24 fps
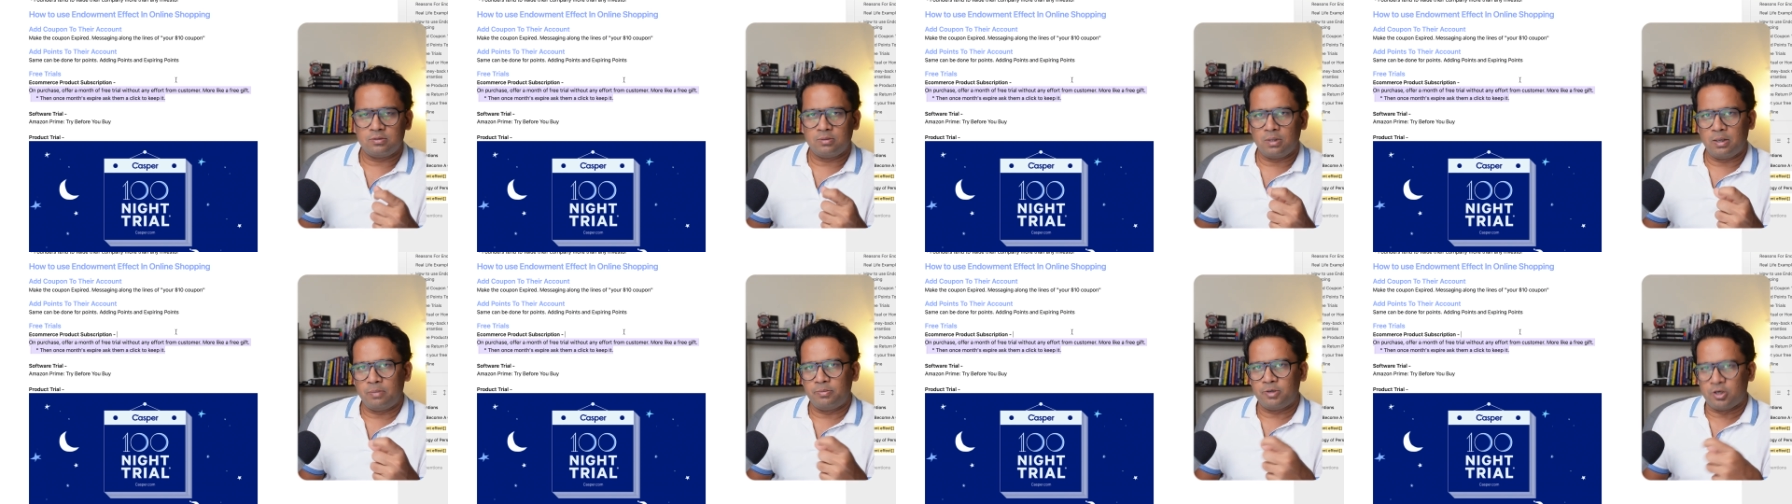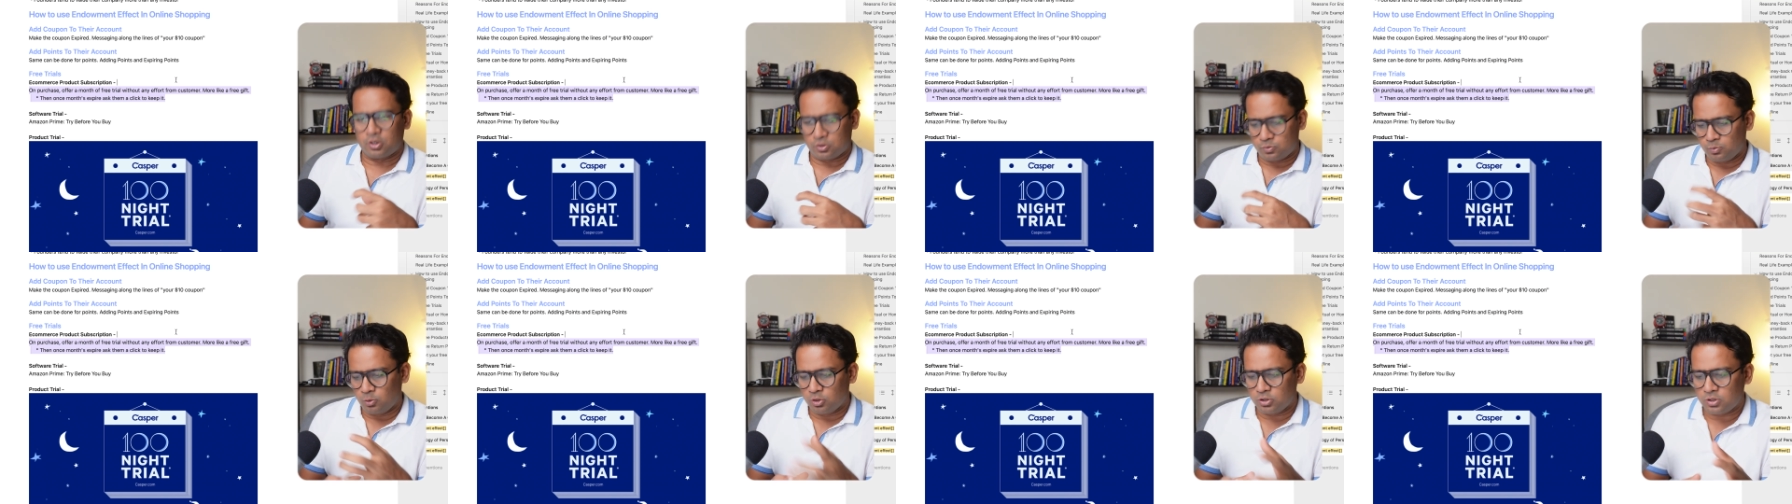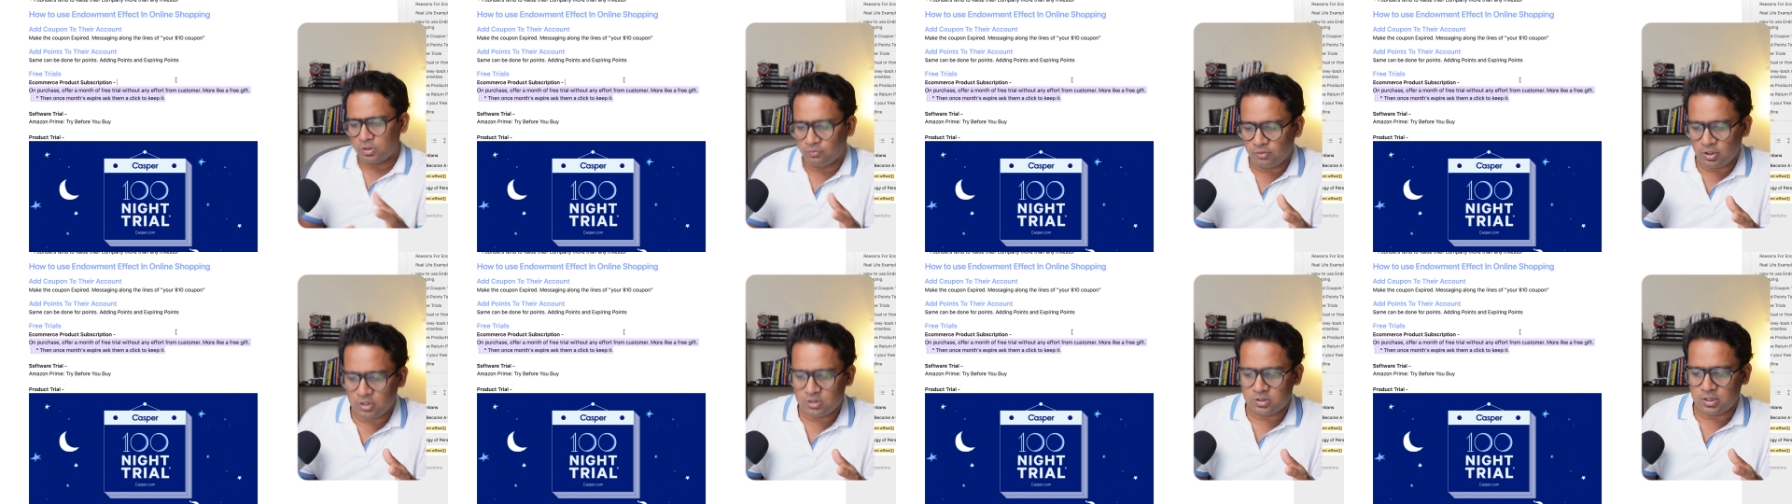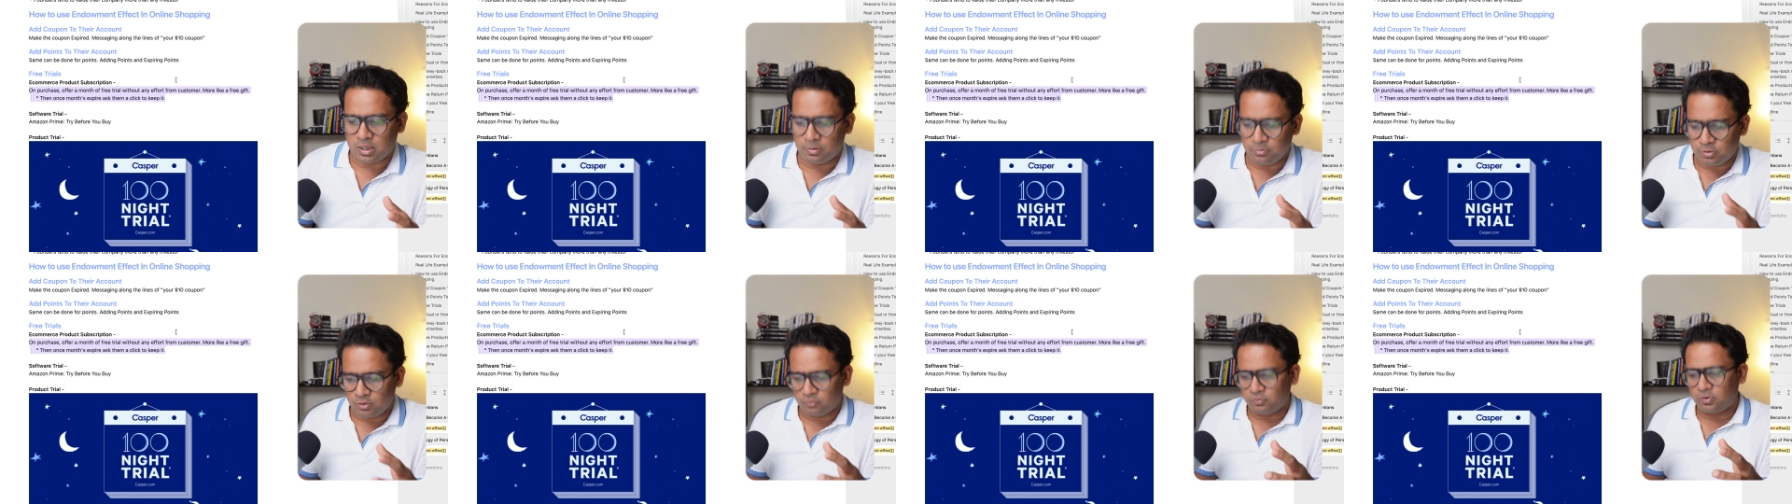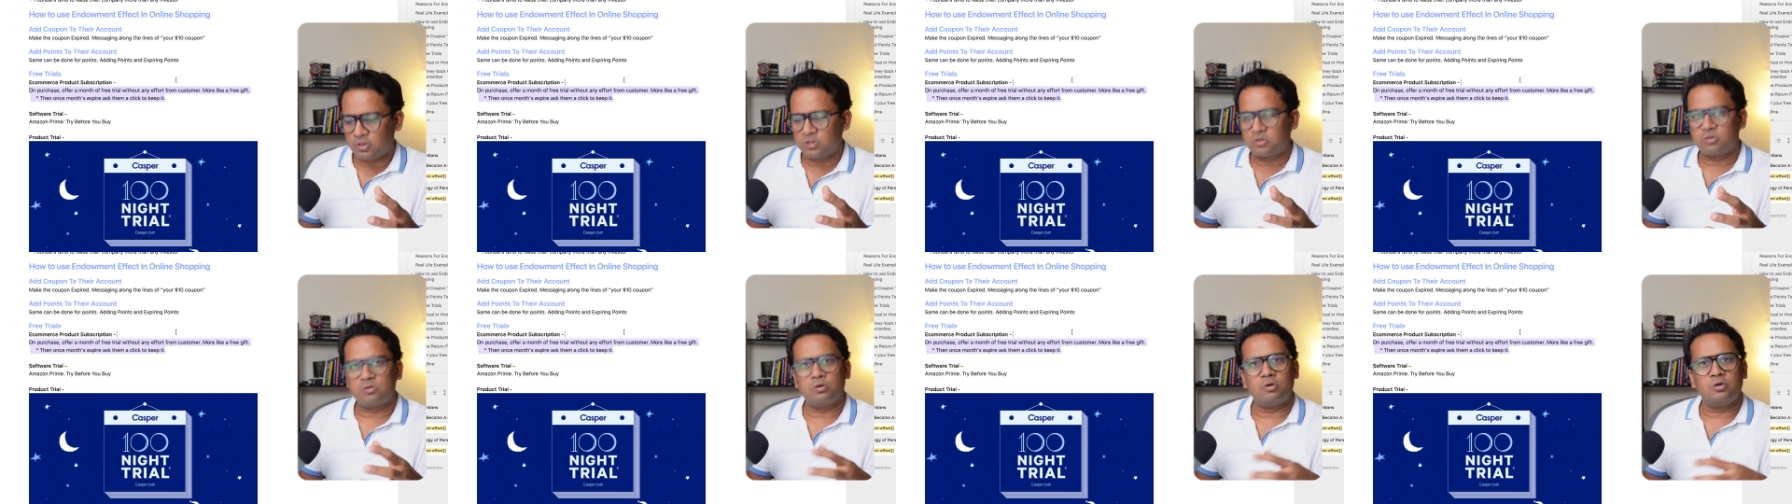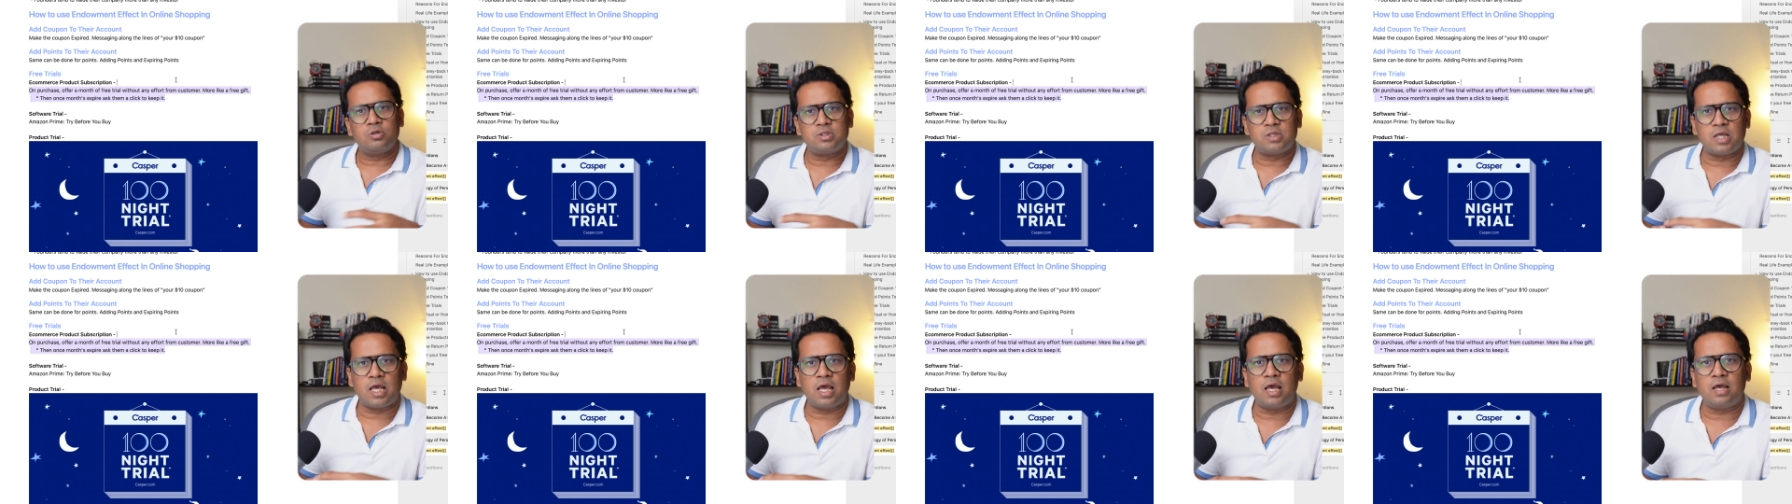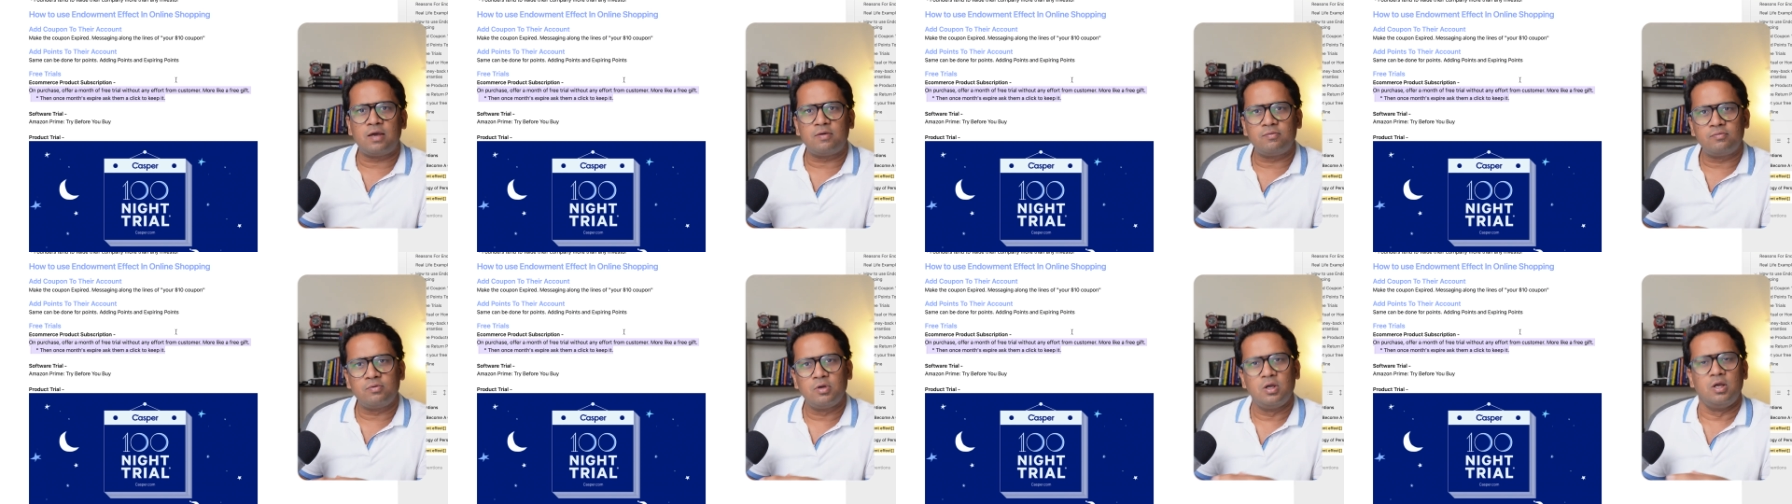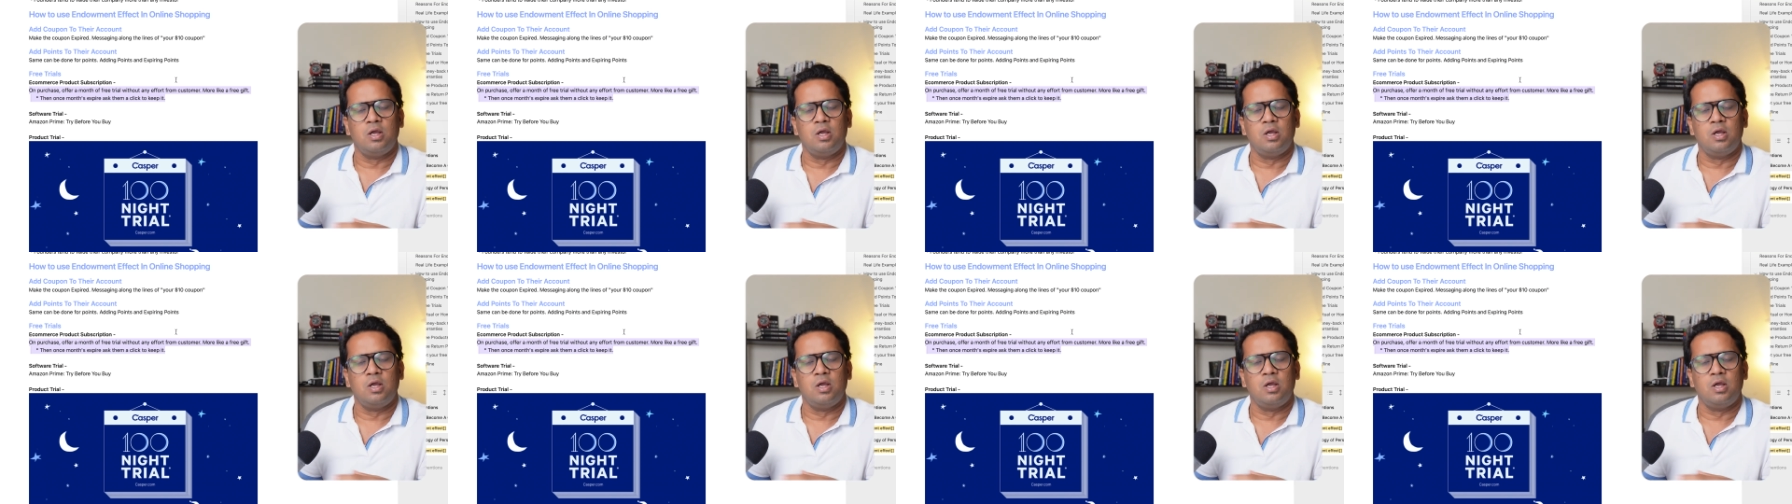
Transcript: because some of the stores have